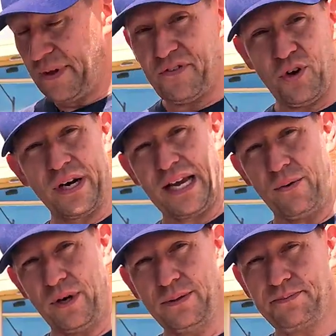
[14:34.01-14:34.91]
If you wanna get
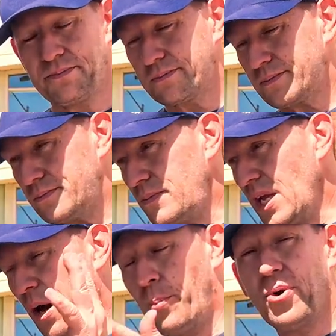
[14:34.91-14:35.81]
one,
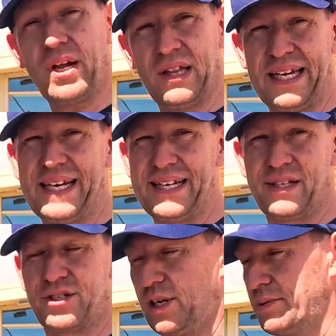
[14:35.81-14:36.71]
I'll put a link in the
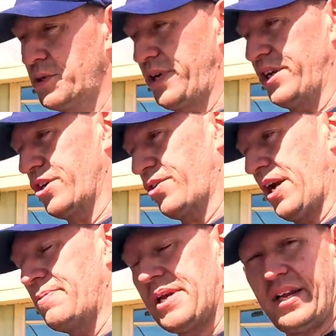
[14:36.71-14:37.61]
description where you can
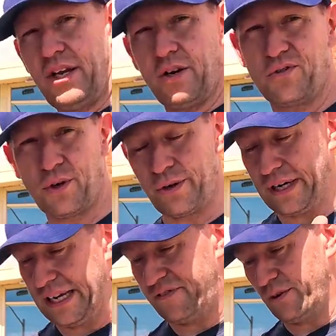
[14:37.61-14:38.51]
grab that EcoFlow
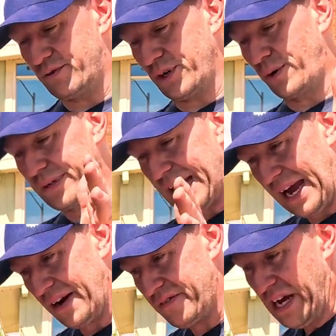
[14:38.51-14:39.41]
unit. If you don't
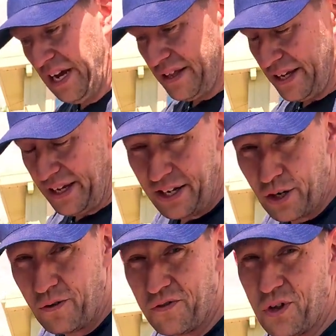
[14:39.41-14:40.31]
have the
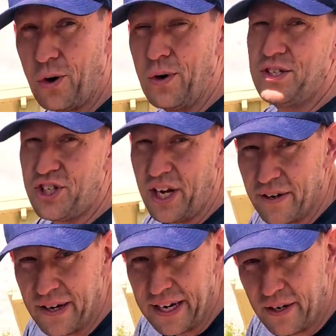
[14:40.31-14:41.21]
EcoFlow
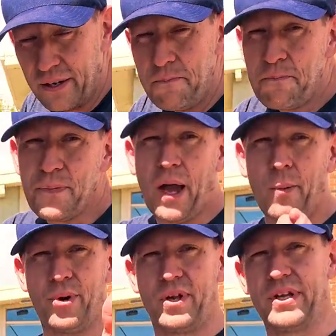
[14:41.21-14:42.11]
generator, I'll
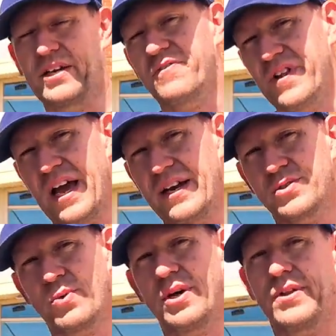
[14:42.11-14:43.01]
put a link for that
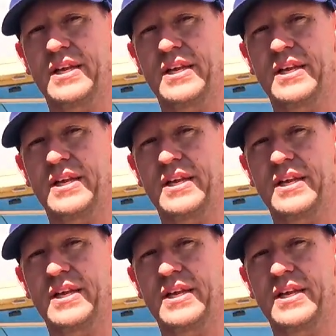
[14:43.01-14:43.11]
as well.